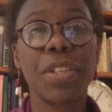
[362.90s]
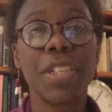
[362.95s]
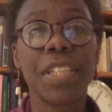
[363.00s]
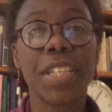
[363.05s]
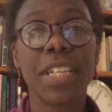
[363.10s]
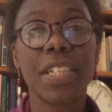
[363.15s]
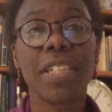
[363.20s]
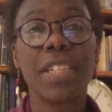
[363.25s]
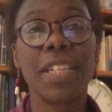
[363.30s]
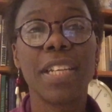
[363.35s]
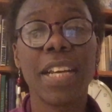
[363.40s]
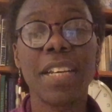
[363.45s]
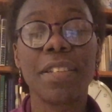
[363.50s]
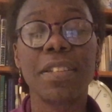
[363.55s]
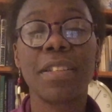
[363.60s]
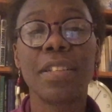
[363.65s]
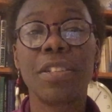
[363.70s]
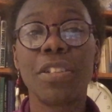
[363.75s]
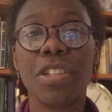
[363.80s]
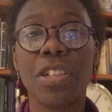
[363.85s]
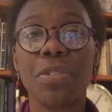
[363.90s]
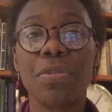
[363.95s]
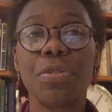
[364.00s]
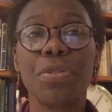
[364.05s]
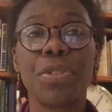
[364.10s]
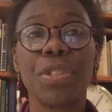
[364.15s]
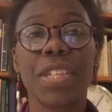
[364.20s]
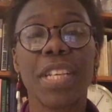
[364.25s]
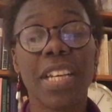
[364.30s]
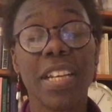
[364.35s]
in that he has the
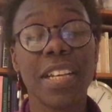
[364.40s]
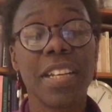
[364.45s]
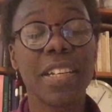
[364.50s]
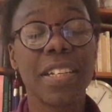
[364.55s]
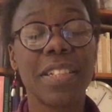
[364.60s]
general's ear.